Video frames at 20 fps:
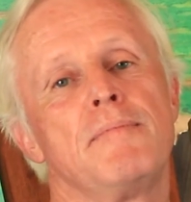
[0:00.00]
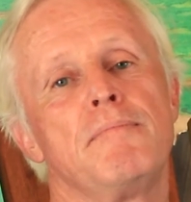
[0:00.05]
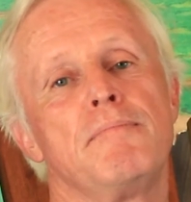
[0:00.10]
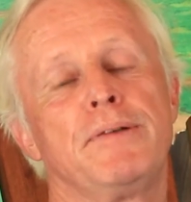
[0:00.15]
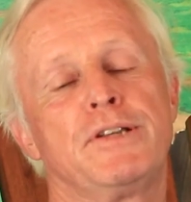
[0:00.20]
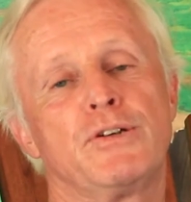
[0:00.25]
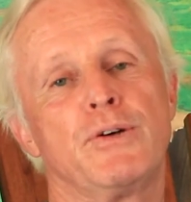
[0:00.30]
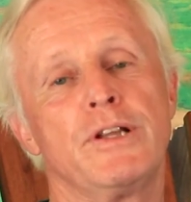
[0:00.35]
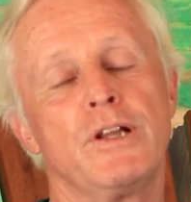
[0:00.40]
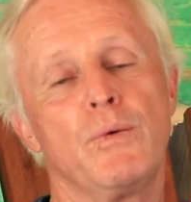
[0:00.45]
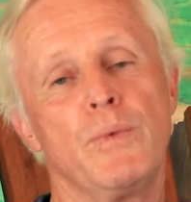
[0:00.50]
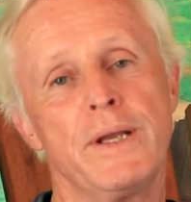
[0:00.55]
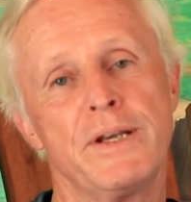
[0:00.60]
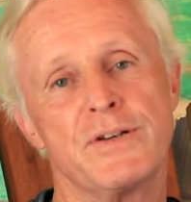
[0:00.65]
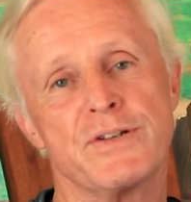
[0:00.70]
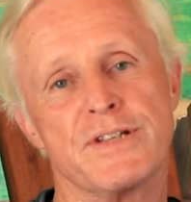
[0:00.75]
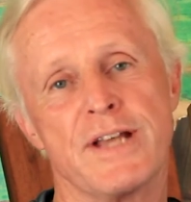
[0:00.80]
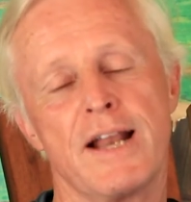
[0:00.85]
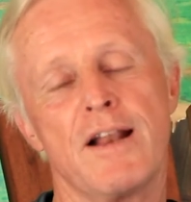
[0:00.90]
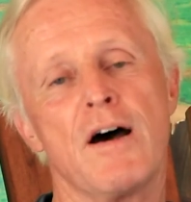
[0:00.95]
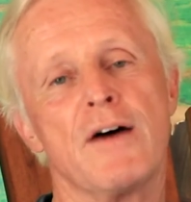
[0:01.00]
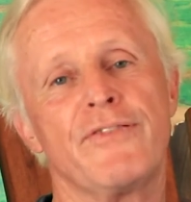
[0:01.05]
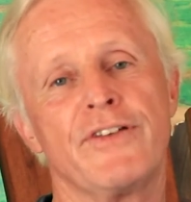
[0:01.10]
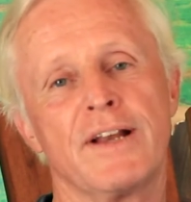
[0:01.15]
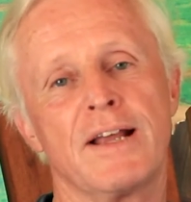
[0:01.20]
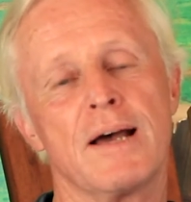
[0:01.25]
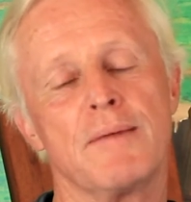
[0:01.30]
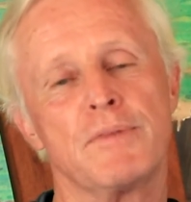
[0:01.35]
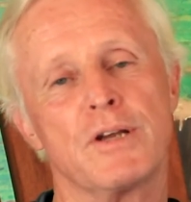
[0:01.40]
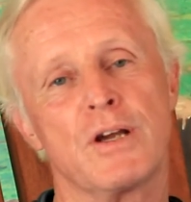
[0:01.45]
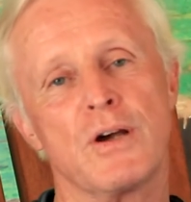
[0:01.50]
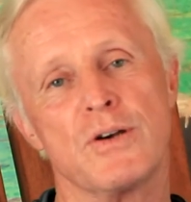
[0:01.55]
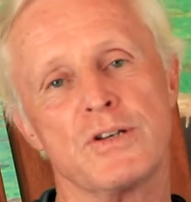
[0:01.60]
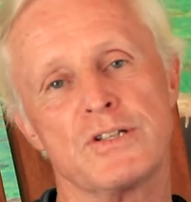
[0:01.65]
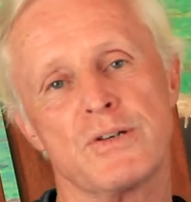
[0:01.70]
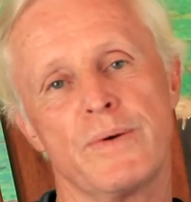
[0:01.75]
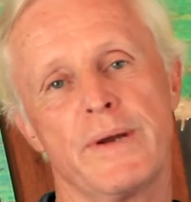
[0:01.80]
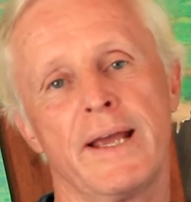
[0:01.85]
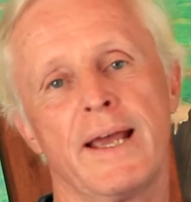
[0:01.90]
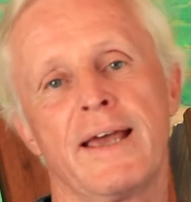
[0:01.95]
but during the winters I'd often come to
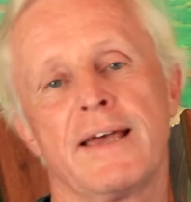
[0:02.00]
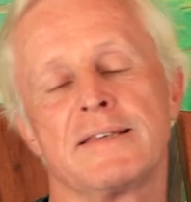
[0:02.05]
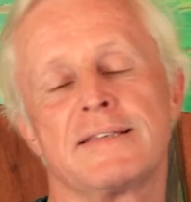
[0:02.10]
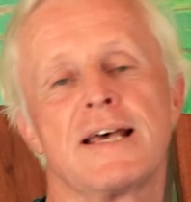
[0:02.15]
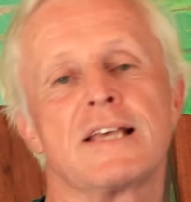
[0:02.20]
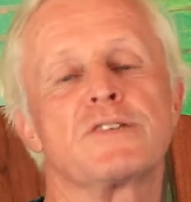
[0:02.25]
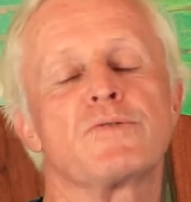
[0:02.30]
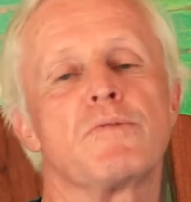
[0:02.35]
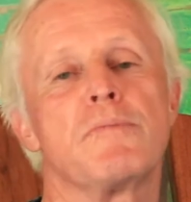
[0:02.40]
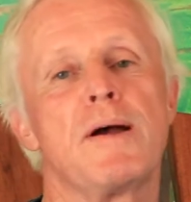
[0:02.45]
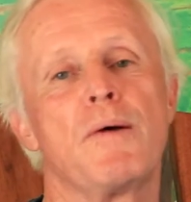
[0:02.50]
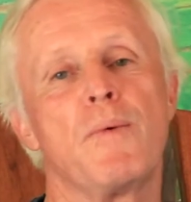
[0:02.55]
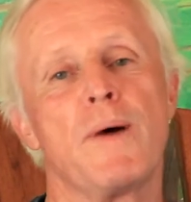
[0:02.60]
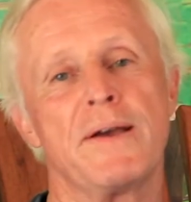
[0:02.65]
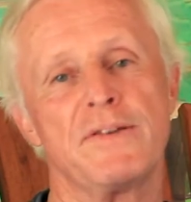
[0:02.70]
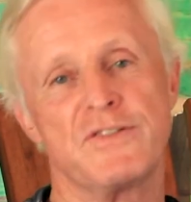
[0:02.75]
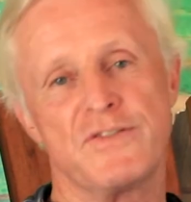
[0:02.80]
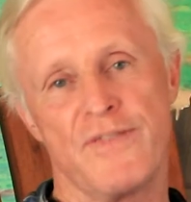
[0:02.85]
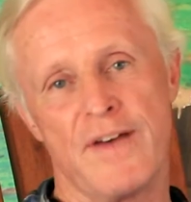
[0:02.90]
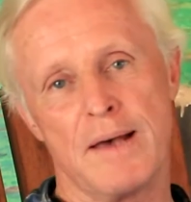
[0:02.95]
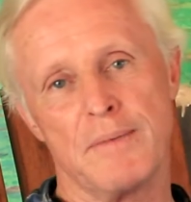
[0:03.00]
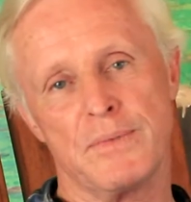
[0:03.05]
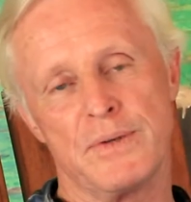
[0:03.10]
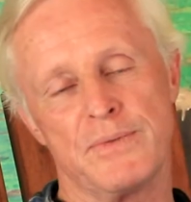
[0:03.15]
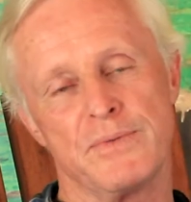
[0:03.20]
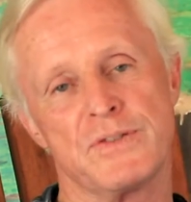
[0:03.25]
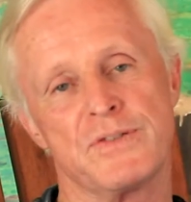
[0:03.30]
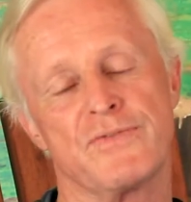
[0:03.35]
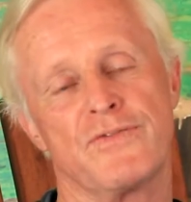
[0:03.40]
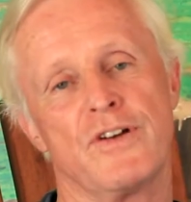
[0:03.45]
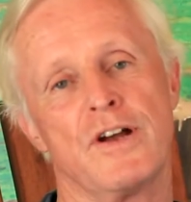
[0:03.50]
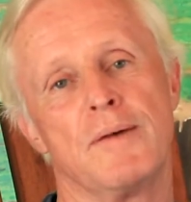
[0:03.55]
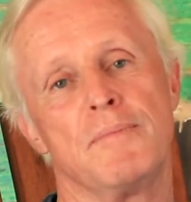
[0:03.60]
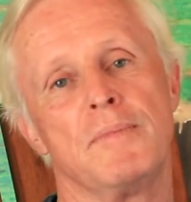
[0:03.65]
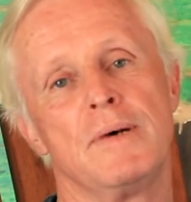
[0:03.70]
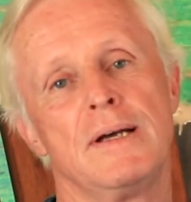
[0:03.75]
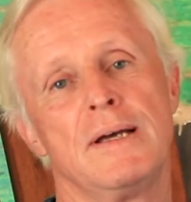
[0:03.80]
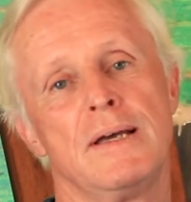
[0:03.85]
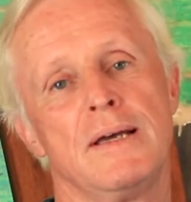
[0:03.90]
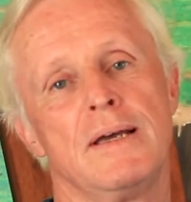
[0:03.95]
Costa Rica because that's where my wife's family was
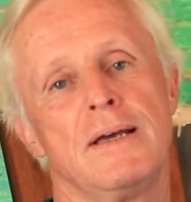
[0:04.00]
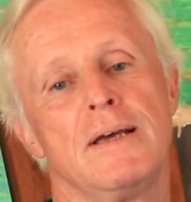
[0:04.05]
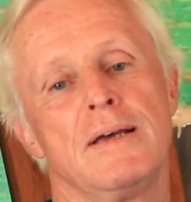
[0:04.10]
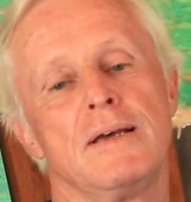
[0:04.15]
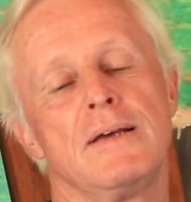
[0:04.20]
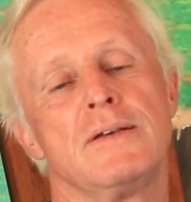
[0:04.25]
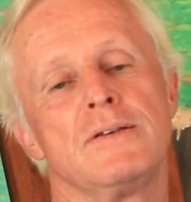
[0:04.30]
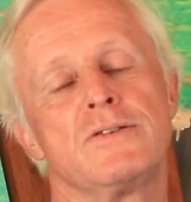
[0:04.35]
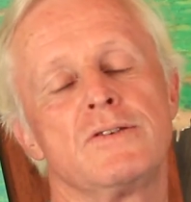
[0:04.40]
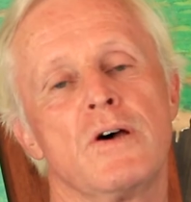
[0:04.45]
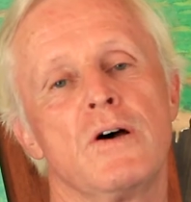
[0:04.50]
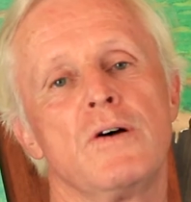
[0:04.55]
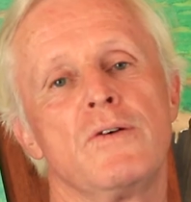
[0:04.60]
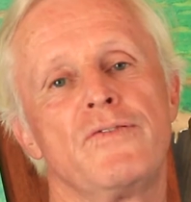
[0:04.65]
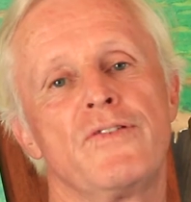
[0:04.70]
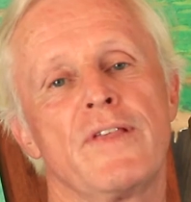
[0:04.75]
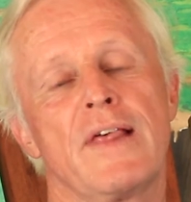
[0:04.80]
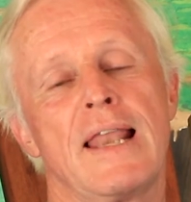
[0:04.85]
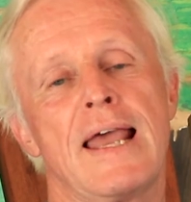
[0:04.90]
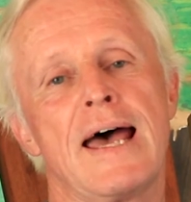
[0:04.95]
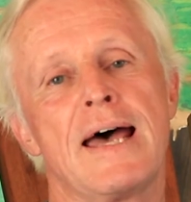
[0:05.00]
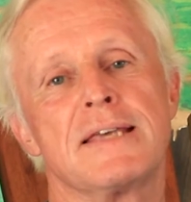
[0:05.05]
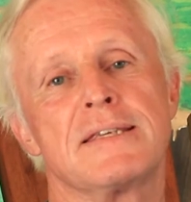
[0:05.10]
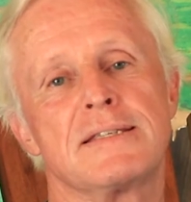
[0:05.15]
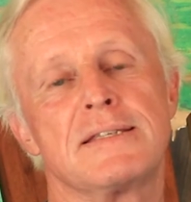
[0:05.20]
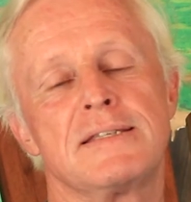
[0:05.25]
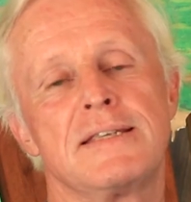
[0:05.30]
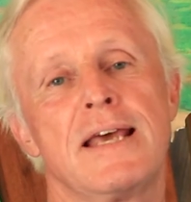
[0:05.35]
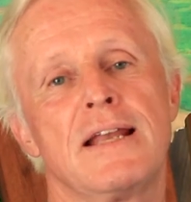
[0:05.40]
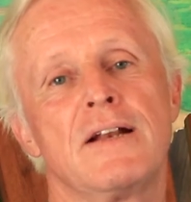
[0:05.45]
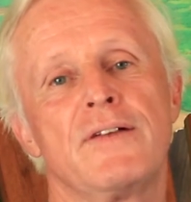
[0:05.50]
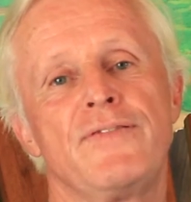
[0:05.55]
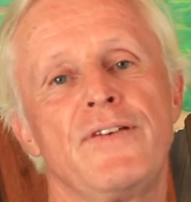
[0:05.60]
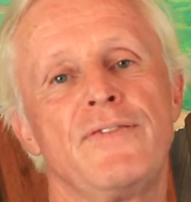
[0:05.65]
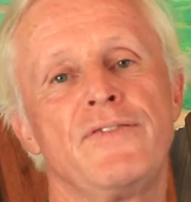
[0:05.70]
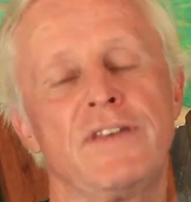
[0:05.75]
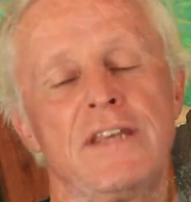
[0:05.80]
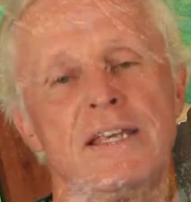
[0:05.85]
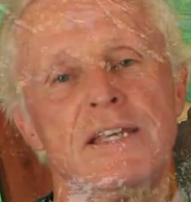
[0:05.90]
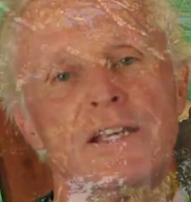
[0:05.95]
from. So for the last 10 or
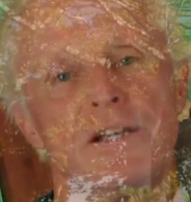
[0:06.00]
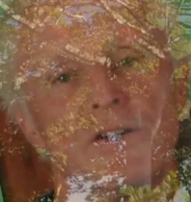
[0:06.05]
15